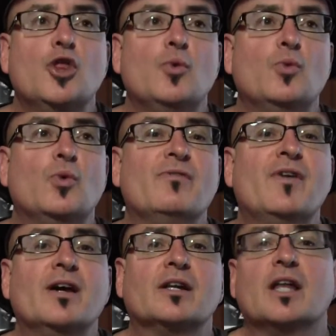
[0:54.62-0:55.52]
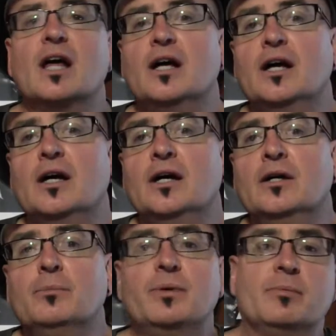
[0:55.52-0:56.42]
we've had a
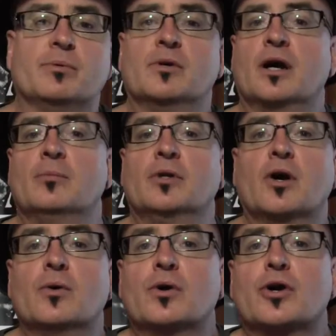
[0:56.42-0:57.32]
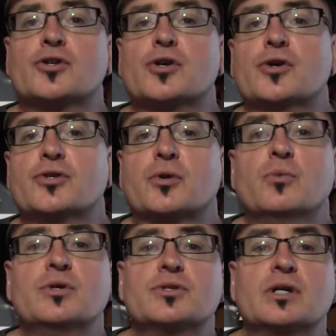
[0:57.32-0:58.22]
lot of people come and go in our church, and
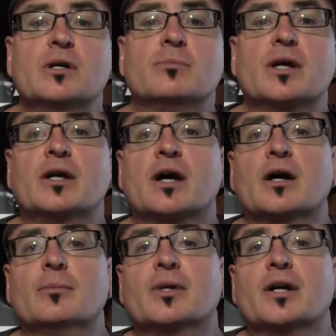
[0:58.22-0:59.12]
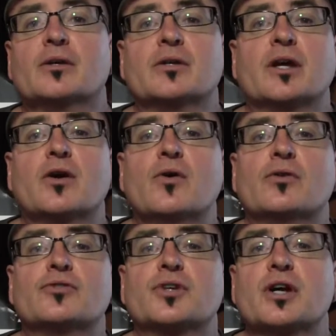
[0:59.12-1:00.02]
we see them, they come, they
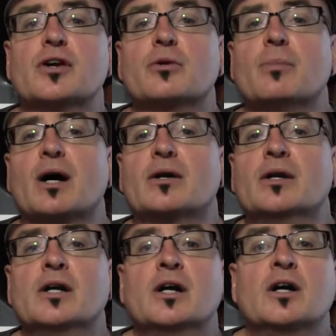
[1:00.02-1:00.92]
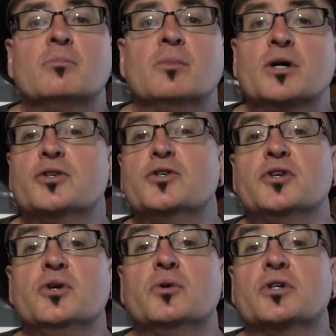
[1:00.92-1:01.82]
go stay here about a month or
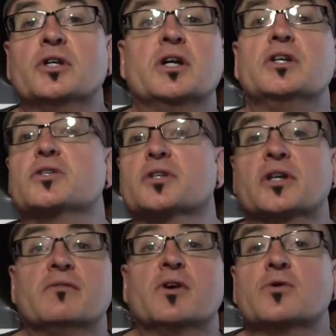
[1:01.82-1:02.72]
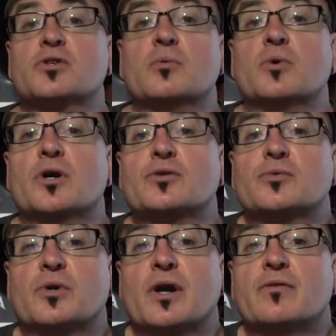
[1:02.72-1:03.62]
two, and then they just leave and go somewhere else,
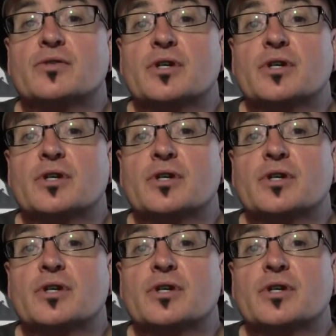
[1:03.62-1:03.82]
and we never